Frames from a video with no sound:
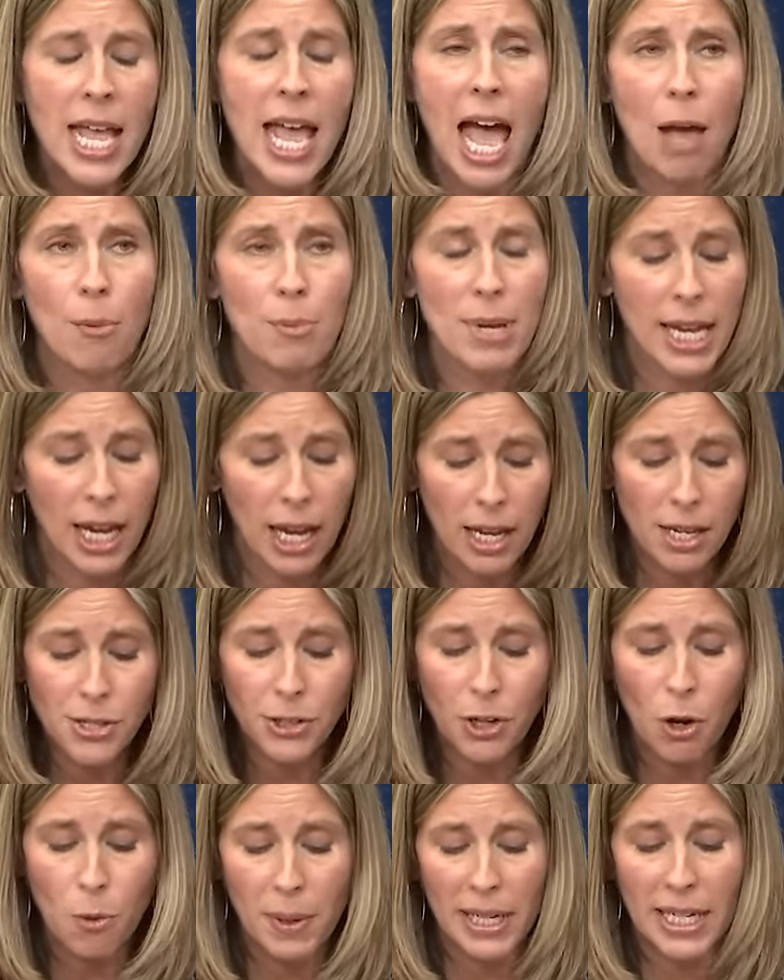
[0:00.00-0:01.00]
And because
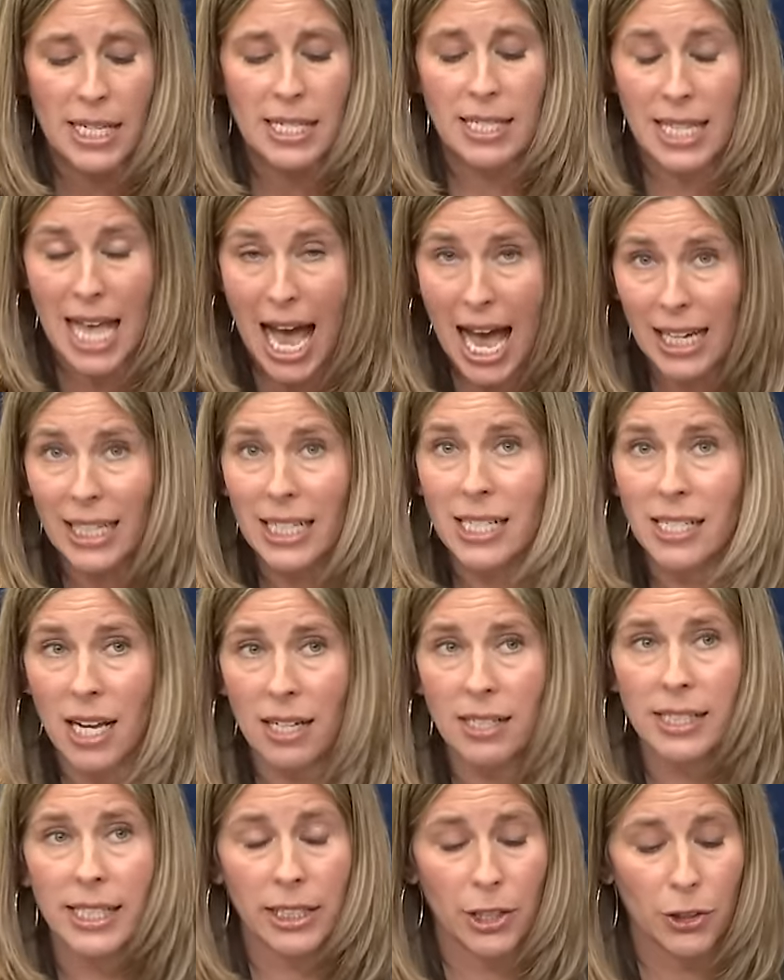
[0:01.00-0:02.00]
COPA is not
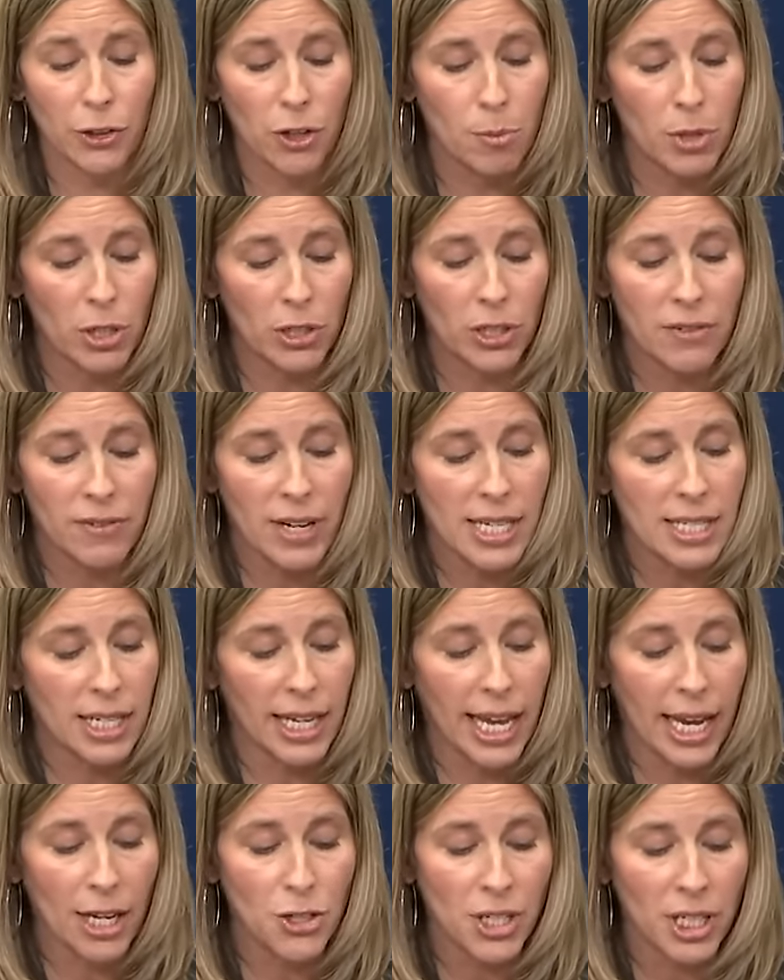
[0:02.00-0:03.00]
conducting a criminal
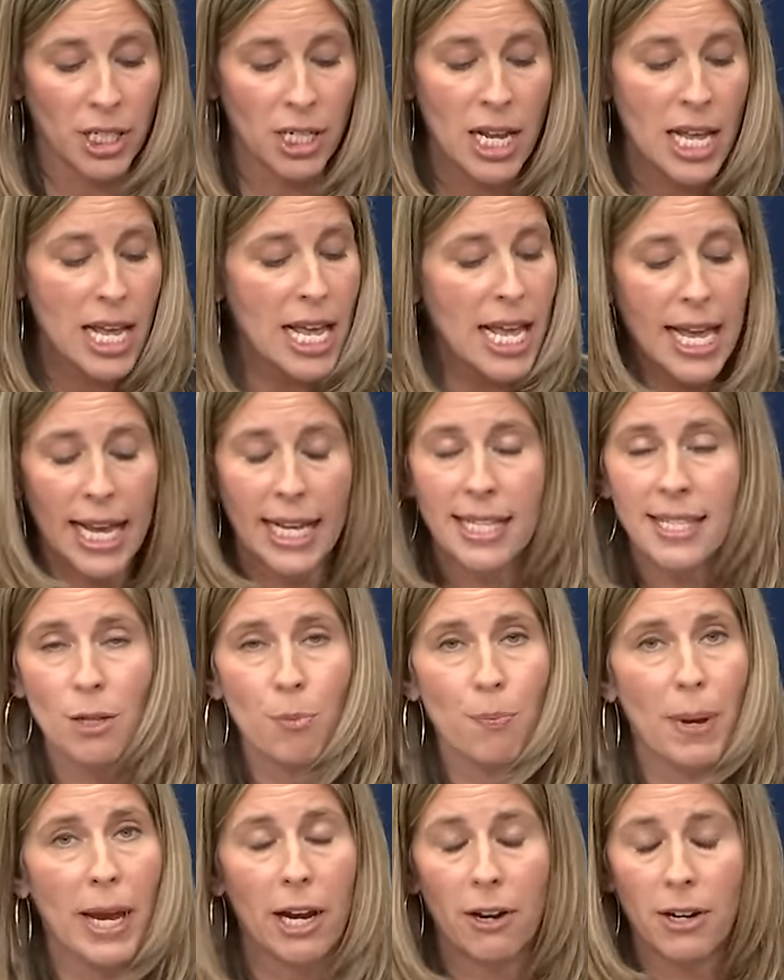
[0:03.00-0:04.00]
investigation, it's
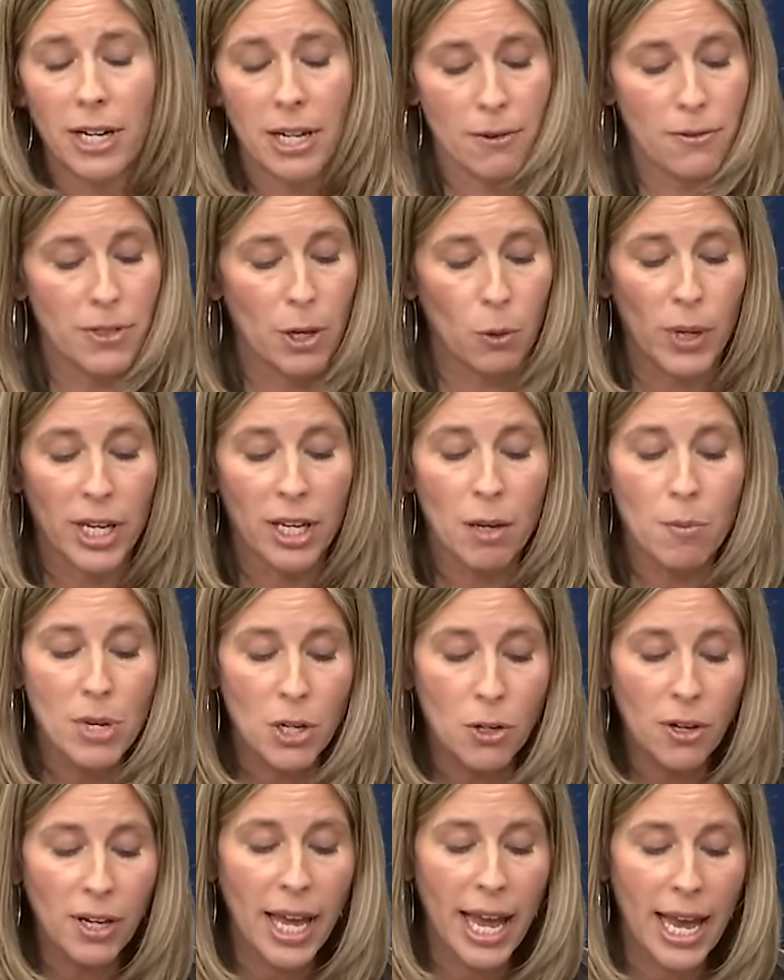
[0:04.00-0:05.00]
imperative that we
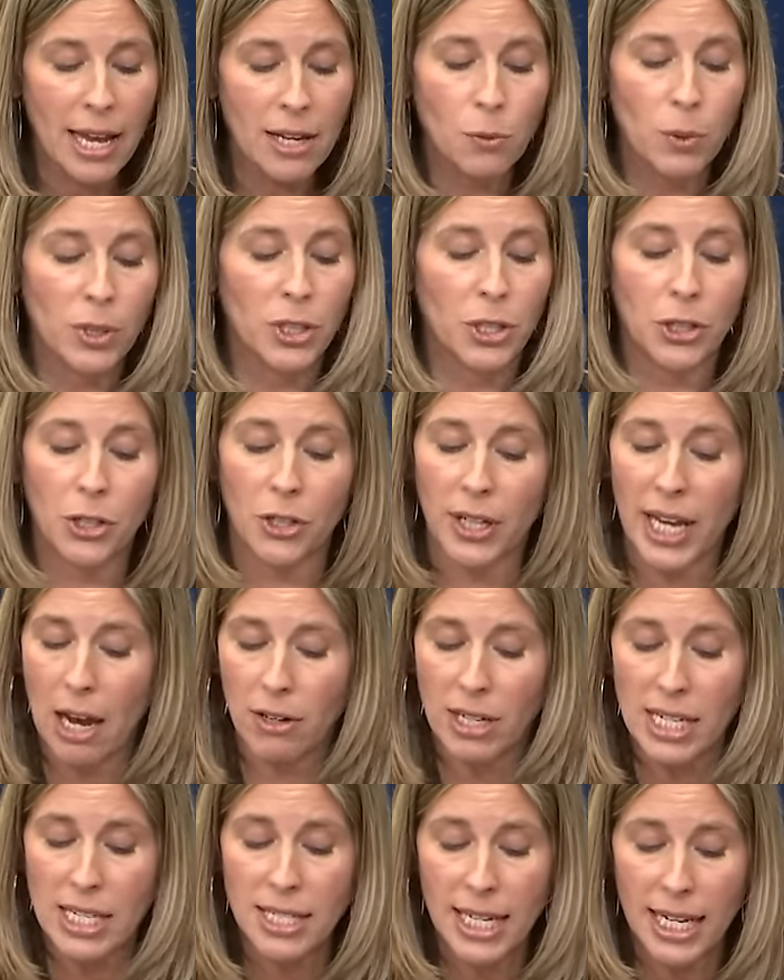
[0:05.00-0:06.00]
communicate with the Cook
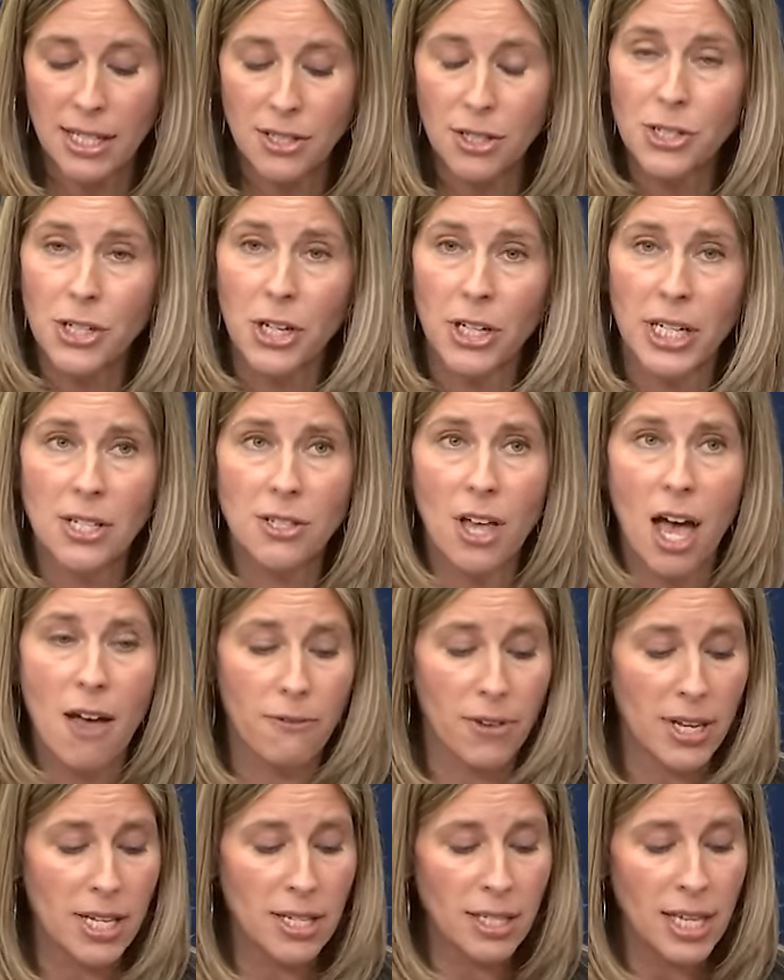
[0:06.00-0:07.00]
County State's Attorney's
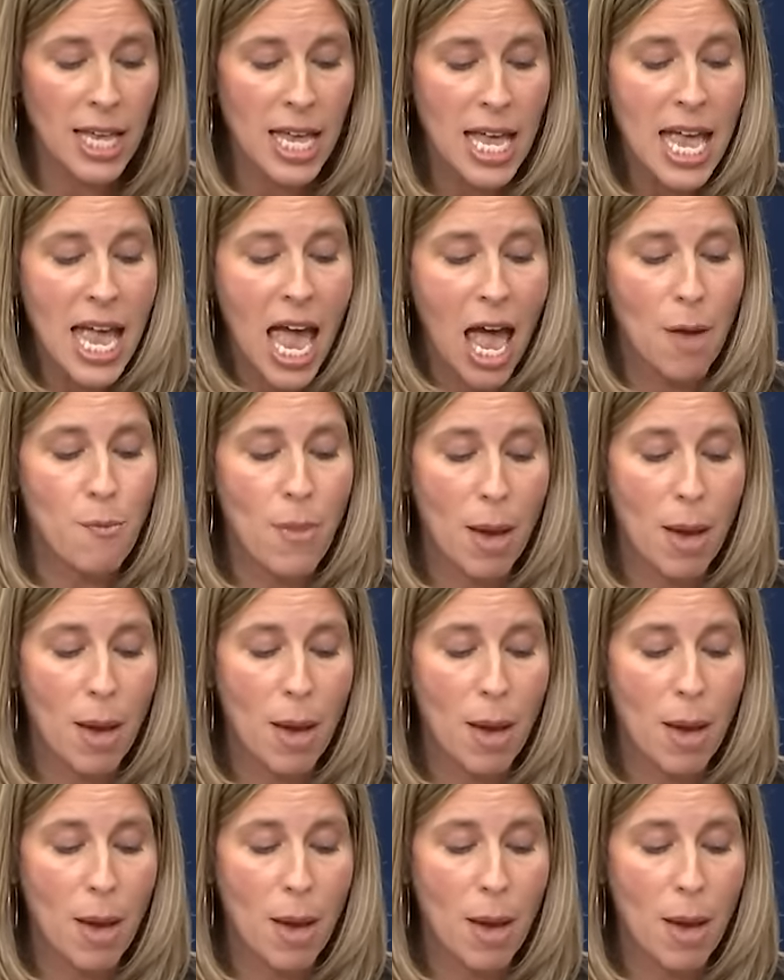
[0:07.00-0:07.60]
Office and